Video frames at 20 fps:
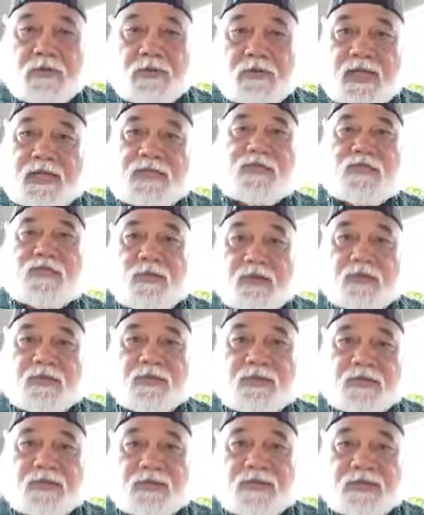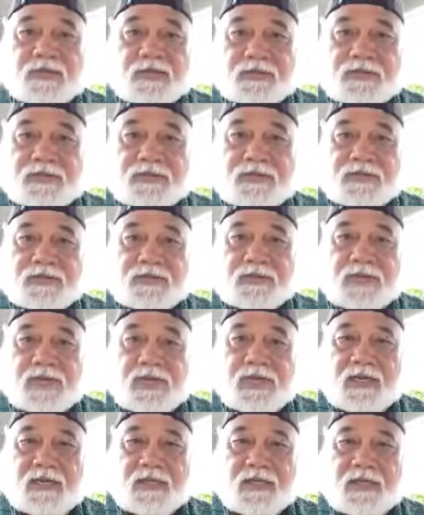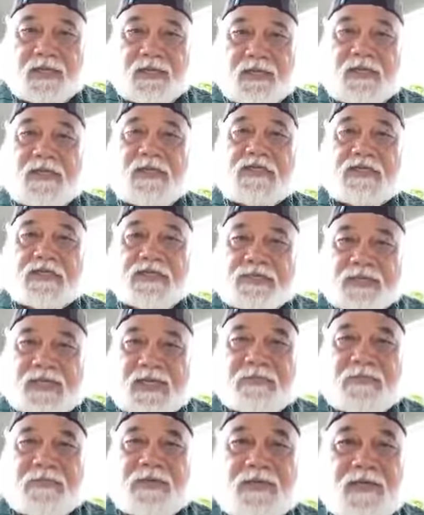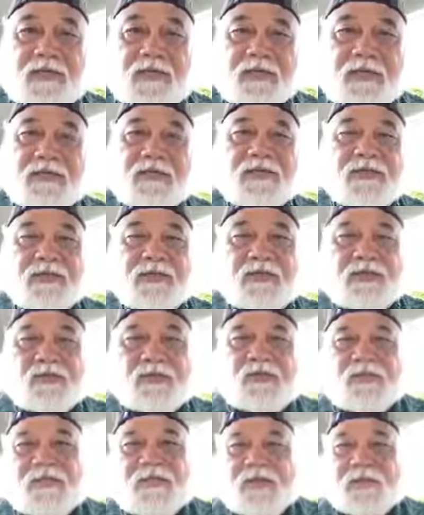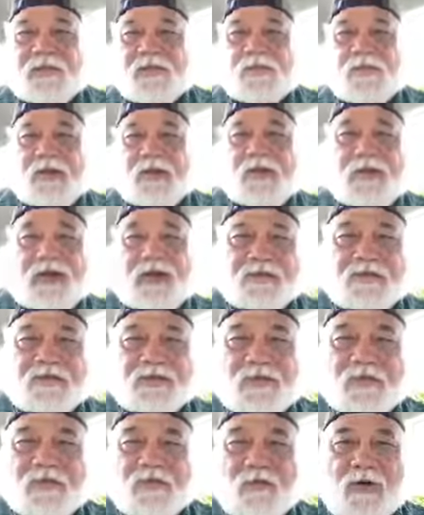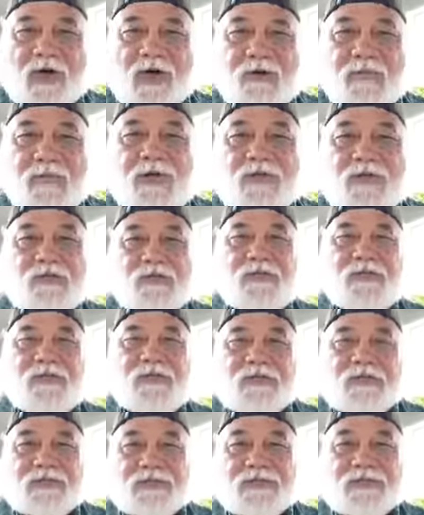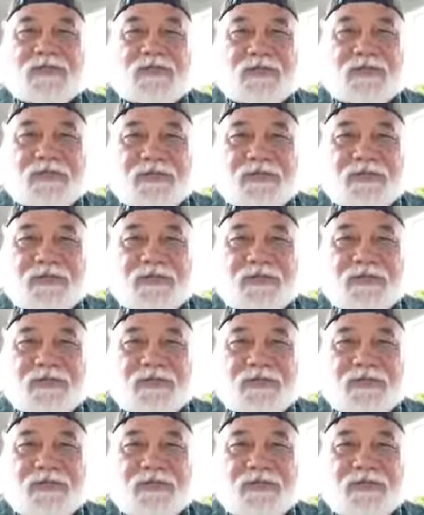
that's why we're doing this. Yeah? So same here, you probably ask yourself, well, why am I doing this?